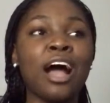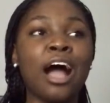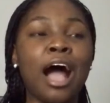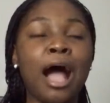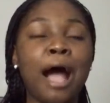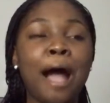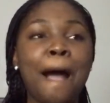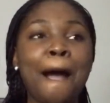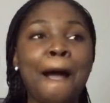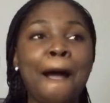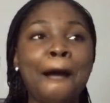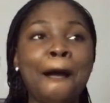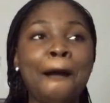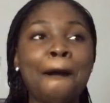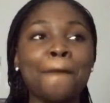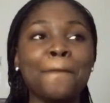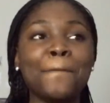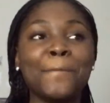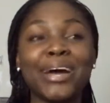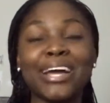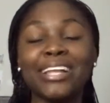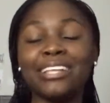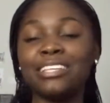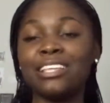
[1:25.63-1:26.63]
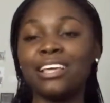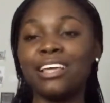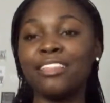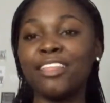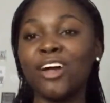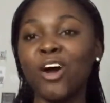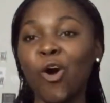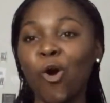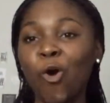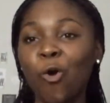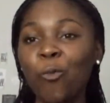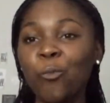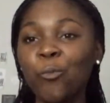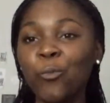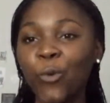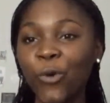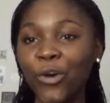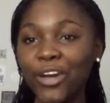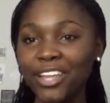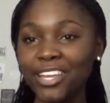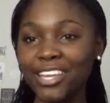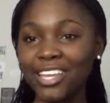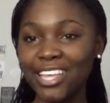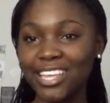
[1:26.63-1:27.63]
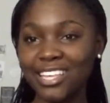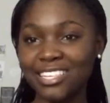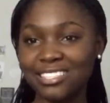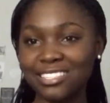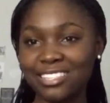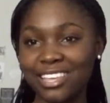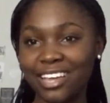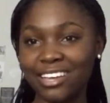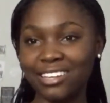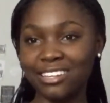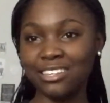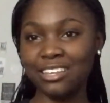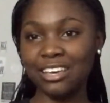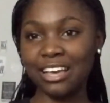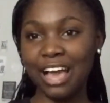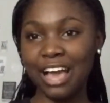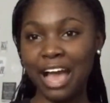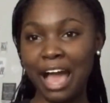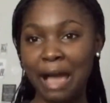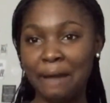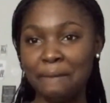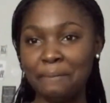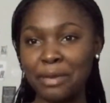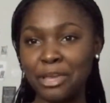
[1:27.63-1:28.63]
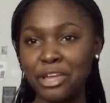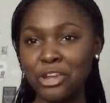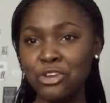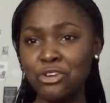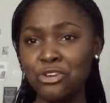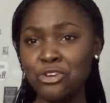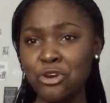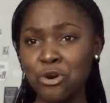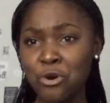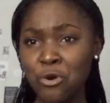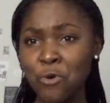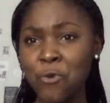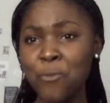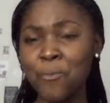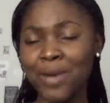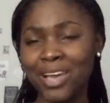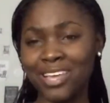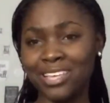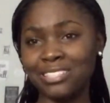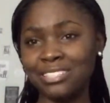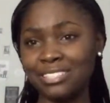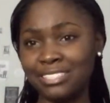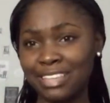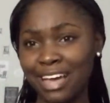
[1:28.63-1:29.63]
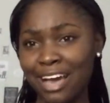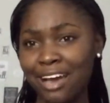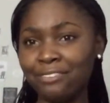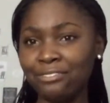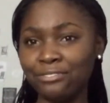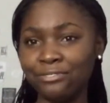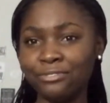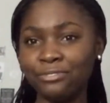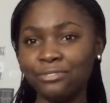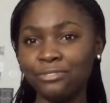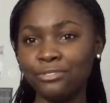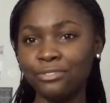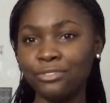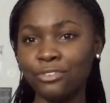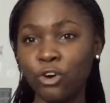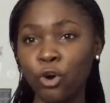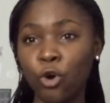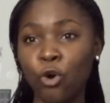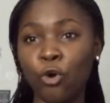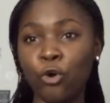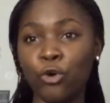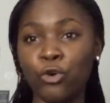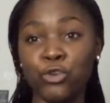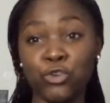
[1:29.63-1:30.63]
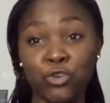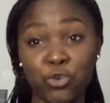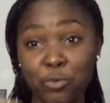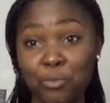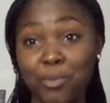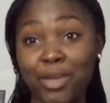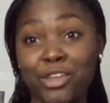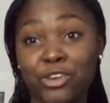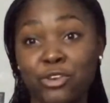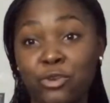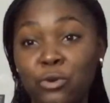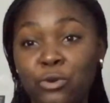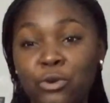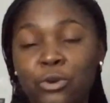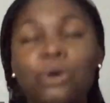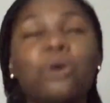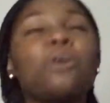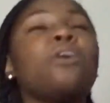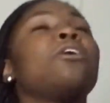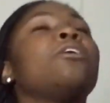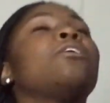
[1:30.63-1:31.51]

But the whole point is that I may know my stuff, or you may know your.